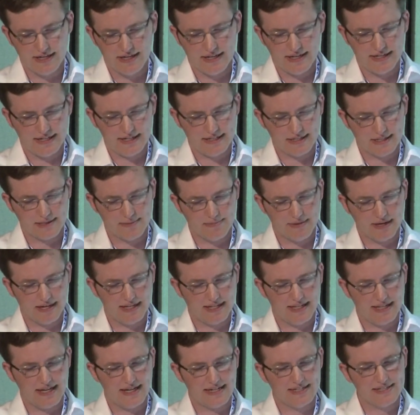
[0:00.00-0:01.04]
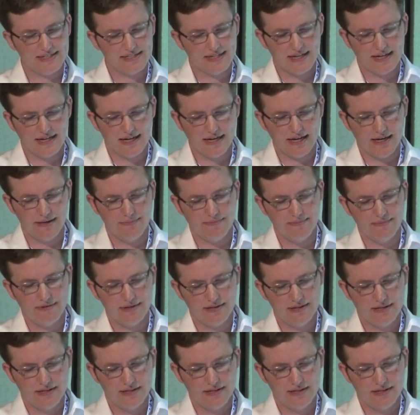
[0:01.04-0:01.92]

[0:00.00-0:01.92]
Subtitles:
is spend less time